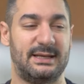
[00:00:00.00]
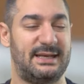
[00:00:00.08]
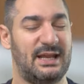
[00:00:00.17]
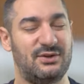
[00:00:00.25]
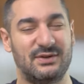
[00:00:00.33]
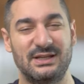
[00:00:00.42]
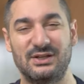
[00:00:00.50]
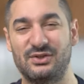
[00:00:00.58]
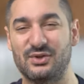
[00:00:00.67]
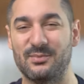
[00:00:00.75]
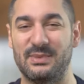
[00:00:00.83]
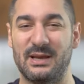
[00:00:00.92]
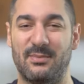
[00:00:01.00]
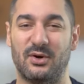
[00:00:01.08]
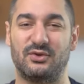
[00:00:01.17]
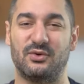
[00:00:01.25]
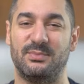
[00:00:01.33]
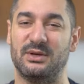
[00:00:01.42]
then you need to be able
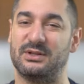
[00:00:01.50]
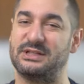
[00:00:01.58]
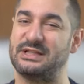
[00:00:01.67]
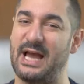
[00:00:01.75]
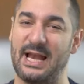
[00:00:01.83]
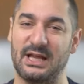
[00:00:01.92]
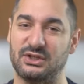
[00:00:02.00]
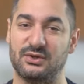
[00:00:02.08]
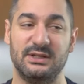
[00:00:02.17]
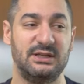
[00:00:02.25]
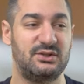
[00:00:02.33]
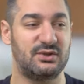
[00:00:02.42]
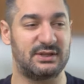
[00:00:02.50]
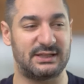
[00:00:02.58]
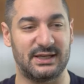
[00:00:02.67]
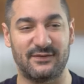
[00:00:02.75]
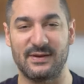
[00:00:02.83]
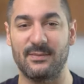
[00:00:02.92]
to be a challenge. You need to
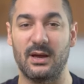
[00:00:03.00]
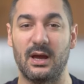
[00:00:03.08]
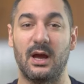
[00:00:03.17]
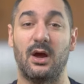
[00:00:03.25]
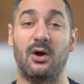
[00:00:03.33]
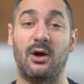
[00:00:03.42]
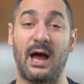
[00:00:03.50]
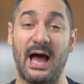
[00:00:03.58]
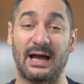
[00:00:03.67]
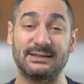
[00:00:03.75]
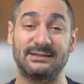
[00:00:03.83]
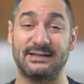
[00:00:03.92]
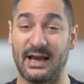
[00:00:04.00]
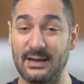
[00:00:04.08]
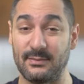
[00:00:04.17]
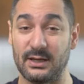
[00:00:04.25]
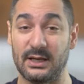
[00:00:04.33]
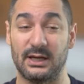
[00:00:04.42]
give him a hard
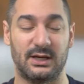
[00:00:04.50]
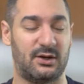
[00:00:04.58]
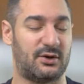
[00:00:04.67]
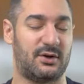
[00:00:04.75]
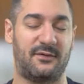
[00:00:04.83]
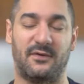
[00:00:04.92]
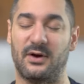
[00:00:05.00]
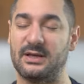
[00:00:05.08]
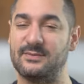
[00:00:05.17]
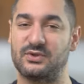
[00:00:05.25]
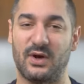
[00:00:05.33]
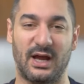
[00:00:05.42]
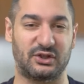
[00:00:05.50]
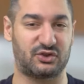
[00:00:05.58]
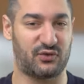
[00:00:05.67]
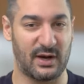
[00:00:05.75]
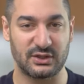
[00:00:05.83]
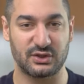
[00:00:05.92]
time in order for him to
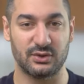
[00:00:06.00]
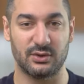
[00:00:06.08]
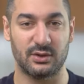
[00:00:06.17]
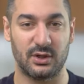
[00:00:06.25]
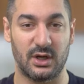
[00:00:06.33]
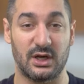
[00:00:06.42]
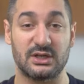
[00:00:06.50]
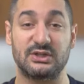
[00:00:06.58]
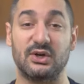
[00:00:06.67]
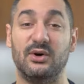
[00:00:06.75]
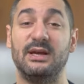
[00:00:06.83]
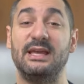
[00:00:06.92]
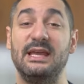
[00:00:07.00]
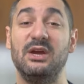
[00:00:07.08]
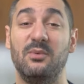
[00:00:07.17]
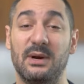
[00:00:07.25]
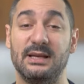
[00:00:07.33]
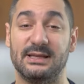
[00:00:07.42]
attract you so he
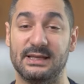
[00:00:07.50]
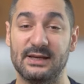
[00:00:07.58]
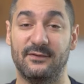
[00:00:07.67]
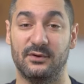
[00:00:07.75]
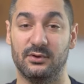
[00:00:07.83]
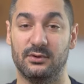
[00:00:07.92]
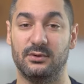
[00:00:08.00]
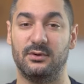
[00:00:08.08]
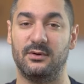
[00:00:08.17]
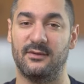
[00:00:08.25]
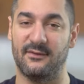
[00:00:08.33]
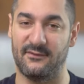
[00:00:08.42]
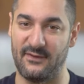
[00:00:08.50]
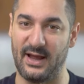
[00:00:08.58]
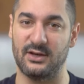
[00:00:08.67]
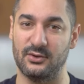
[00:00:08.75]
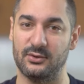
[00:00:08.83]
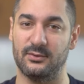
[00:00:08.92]
will give you
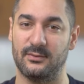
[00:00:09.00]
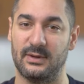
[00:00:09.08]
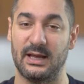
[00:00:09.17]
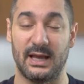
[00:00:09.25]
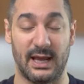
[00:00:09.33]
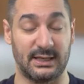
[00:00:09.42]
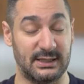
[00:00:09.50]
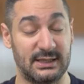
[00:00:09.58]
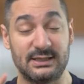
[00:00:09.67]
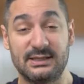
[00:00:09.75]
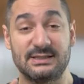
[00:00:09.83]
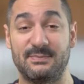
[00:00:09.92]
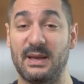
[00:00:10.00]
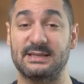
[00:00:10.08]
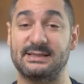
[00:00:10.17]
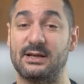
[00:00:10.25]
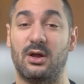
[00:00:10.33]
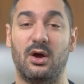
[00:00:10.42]
value. And in this
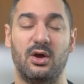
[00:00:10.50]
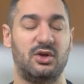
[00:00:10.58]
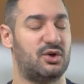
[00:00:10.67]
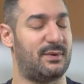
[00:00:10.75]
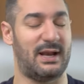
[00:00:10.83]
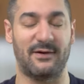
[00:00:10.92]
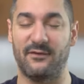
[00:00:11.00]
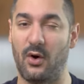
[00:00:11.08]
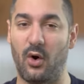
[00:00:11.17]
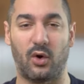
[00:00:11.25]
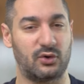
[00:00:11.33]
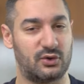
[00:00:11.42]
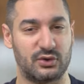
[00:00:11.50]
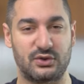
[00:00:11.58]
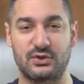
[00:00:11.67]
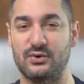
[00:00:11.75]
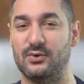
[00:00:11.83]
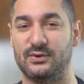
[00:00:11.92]
bestseller, you will have all the
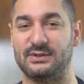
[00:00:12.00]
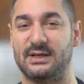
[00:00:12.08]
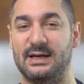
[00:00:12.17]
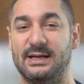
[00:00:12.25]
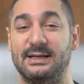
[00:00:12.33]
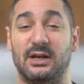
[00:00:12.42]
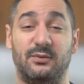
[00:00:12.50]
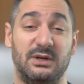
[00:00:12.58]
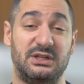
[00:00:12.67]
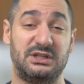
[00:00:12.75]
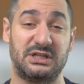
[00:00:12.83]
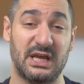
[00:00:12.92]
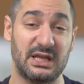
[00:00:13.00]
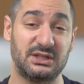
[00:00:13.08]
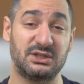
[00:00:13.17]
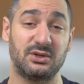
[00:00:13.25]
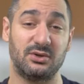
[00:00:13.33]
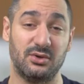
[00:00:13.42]
tools that will
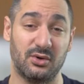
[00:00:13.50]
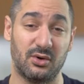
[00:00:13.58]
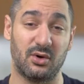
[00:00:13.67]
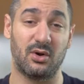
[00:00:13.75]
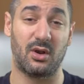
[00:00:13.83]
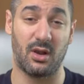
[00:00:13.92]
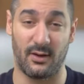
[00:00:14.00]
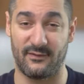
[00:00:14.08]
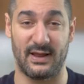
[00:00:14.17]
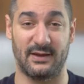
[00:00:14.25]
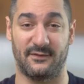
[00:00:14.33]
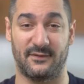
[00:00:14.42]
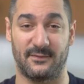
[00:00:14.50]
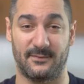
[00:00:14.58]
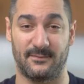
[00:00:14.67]
change your love life.